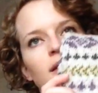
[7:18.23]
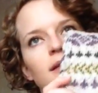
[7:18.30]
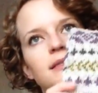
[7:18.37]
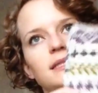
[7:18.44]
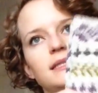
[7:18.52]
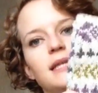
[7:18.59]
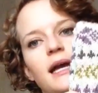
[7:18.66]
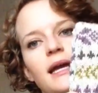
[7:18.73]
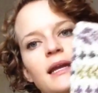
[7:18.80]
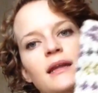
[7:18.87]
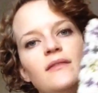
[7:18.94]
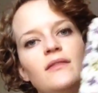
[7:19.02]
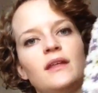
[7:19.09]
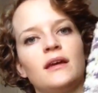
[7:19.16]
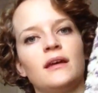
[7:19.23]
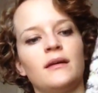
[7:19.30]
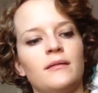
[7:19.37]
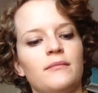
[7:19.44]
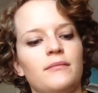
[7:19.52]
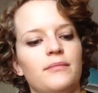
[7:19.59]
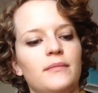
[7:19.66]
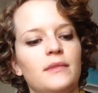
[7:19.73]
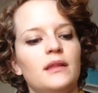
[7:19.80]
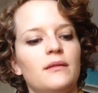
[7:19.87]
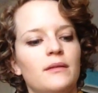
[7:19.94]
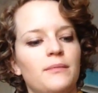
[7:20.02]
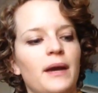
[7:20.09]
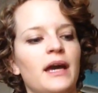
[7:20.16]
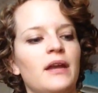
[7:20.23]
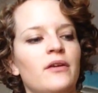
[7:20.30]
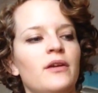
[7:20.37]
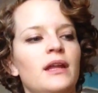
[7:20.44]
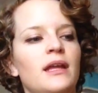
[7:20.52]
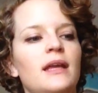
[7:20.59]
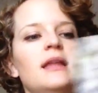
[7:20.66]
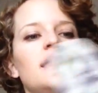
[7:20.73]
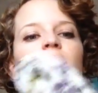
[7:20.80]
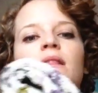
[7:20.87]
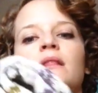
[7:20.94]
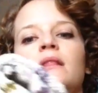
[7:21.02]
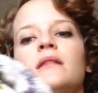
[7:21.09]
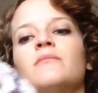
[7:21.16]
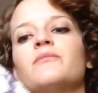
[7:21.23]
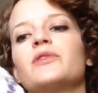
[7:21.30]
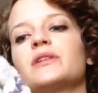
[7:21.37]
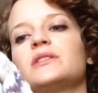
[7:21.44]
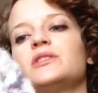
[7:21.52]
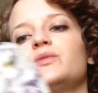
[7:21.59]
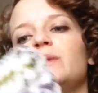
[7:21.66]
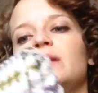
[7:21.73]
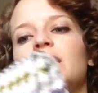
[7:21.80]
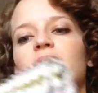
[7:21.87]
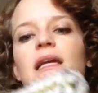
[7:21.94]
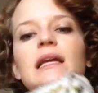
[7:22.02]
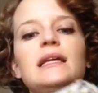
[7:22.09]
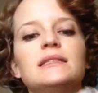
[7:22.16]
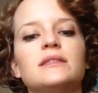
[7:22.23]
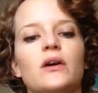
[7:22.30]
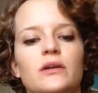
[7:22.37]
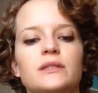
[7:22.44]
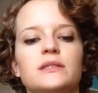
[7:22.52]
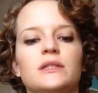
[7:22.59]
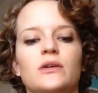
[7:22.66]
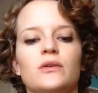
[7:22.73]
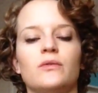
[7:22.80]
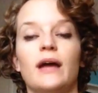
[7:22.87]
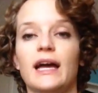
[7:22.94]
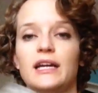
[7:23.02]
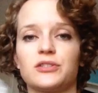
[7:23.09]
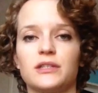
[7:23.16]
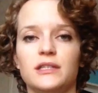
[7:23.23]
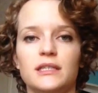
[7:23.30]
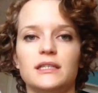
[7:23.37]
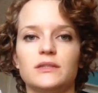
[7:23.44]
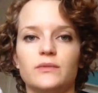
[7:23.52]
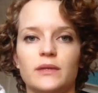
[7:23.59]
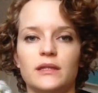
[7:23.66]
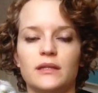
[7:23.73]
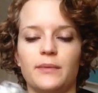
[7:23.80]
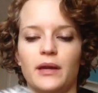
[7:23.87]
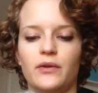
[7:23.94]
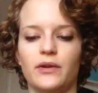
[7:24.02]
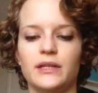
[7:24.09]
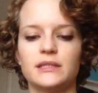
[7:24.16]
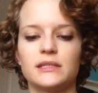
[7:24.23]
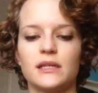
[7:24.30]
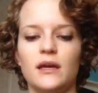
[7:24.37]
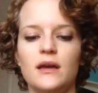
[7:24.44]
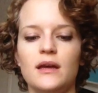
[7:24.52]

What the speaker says: design. The pattern in Brooklyn tweed is also, Ashland is what the pattern is